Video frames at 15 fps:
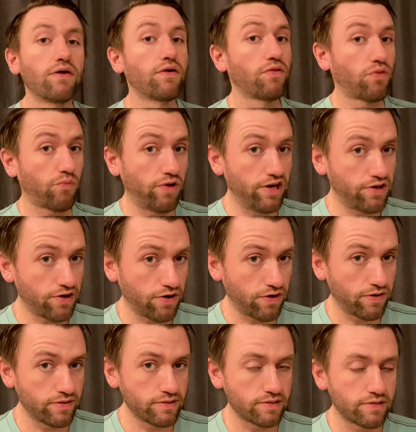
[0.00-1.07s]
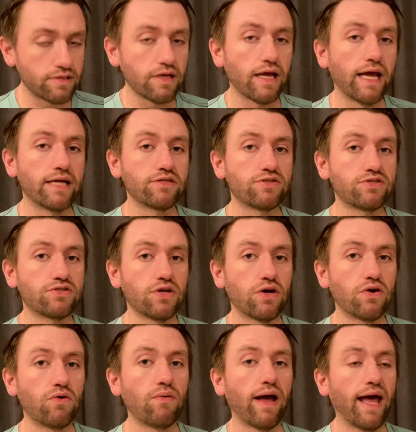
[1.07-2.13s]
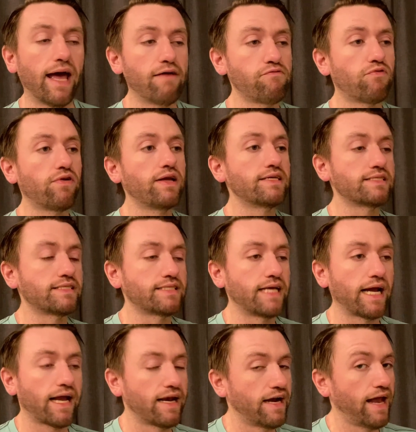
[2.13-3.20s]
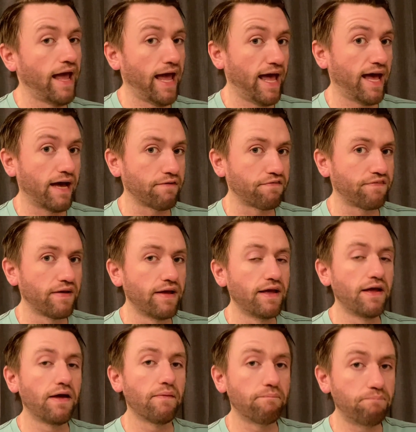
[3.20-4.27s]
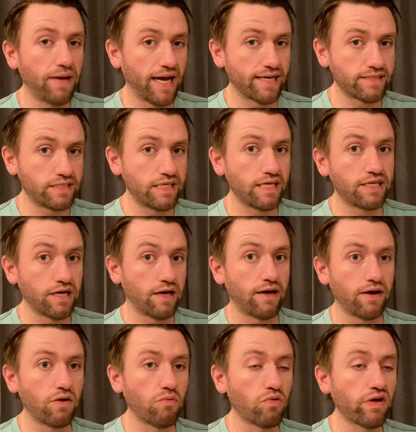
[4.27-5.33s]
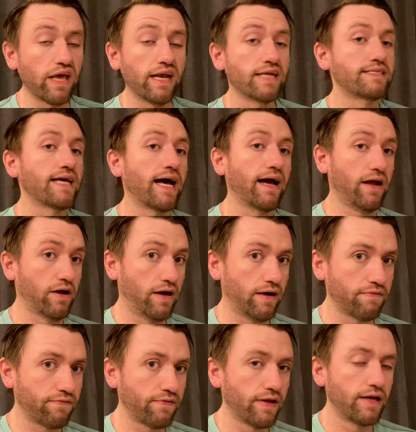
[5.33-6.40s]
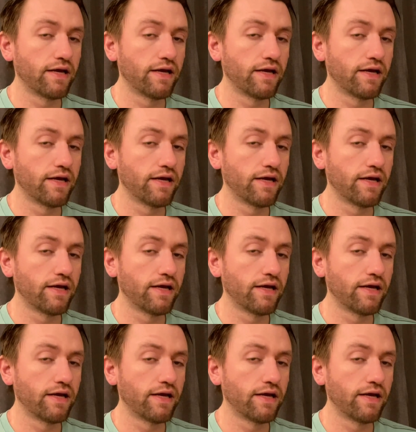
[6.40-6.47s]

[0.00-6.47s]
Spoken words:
3 turns, and so every second and a half, Bastiodon will get an attack off.